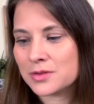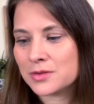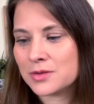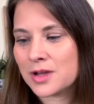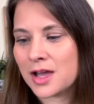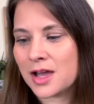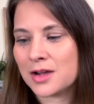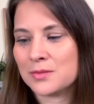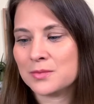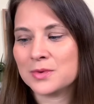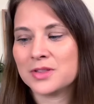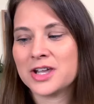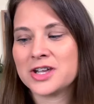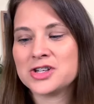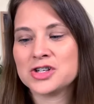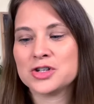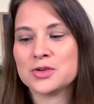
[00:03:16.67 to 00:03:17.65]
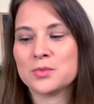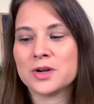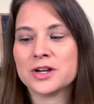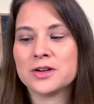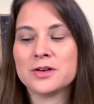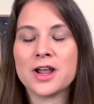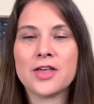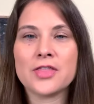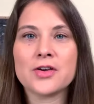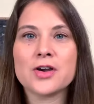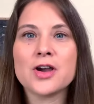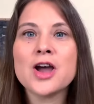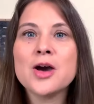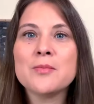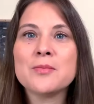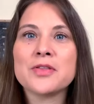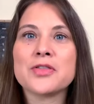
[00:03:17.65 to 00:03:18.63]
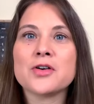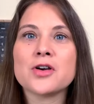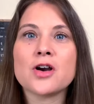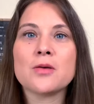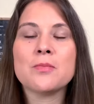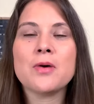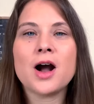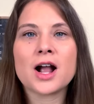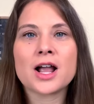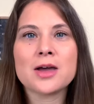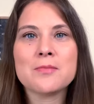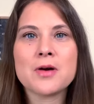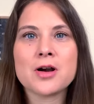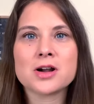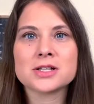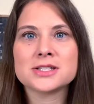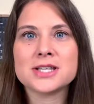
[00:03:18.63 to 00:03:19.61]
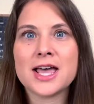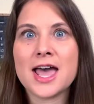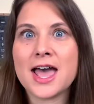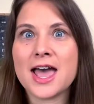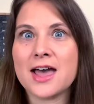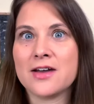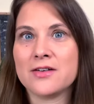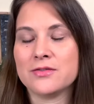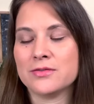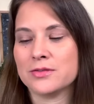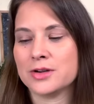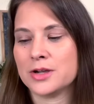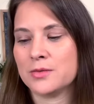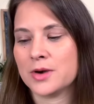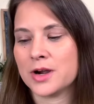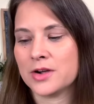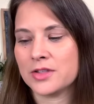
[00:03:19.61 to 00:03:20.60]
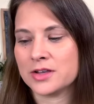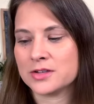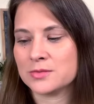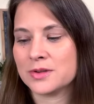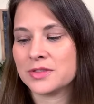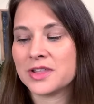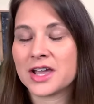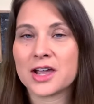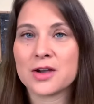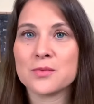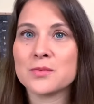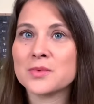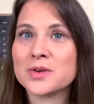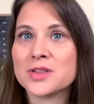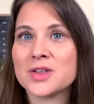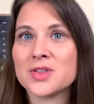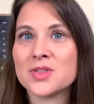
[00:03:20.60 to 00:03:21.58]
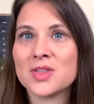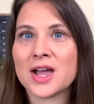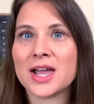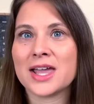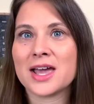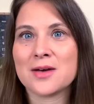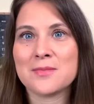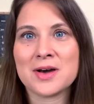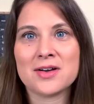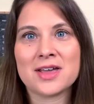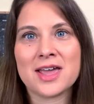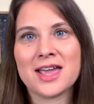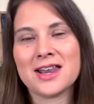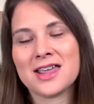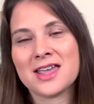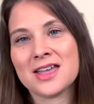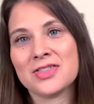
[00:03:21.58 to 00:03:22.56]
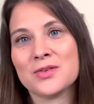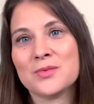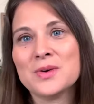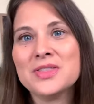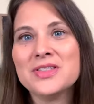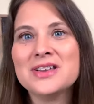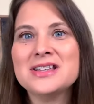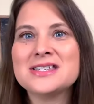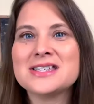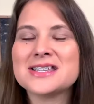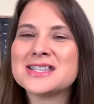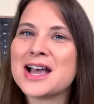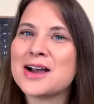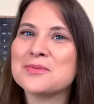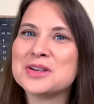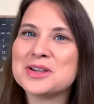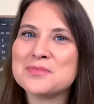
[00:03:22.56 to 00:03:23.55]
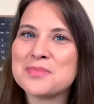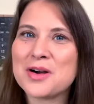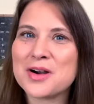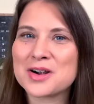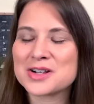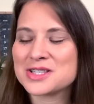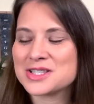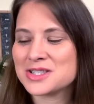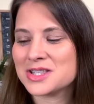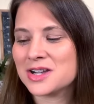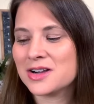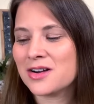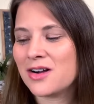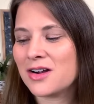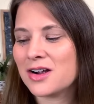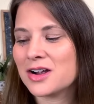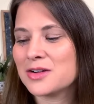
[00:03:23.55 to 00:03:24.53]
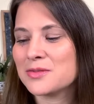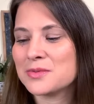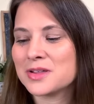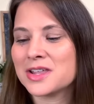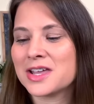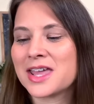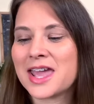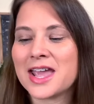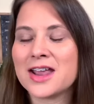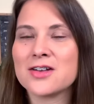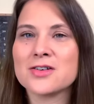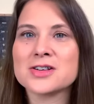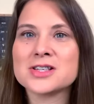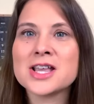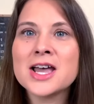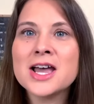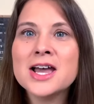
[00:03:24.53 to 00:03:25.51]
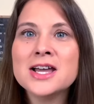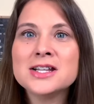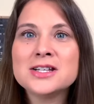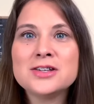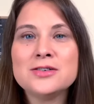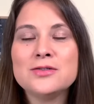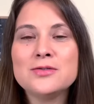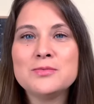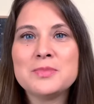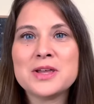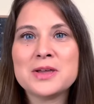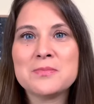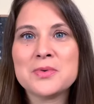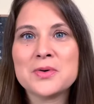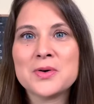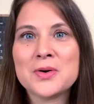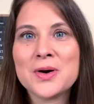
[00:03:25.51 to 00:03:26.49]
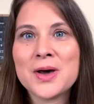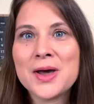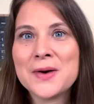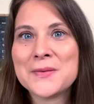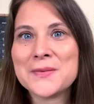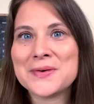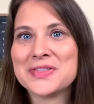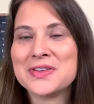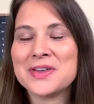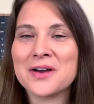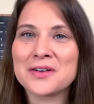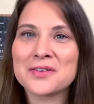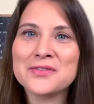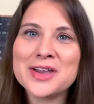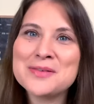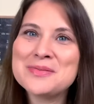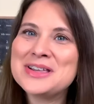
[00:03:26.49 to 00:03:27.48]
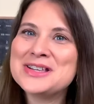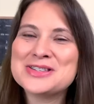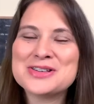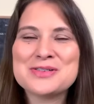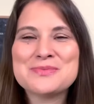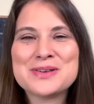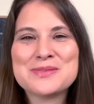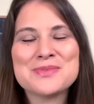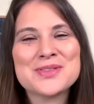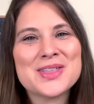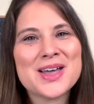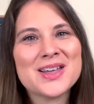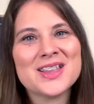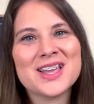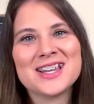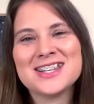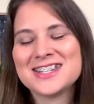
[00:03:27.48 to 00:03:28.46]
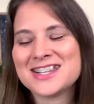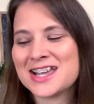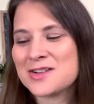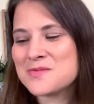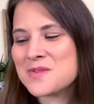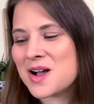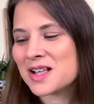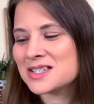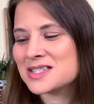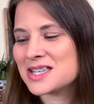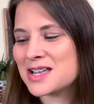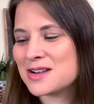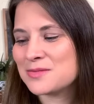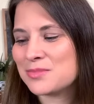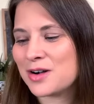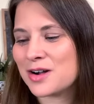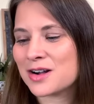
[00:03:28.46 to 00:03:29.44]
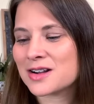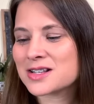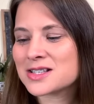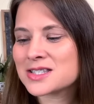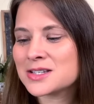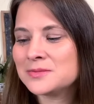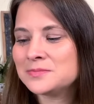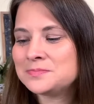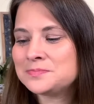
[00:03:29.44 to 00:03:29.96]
relation to one another, but there are pocket parks everywhere. That's one thing I really like about Katy and the Woodlands, is how many parks there are. It really caters to people with young families or people that like to take walks in parks.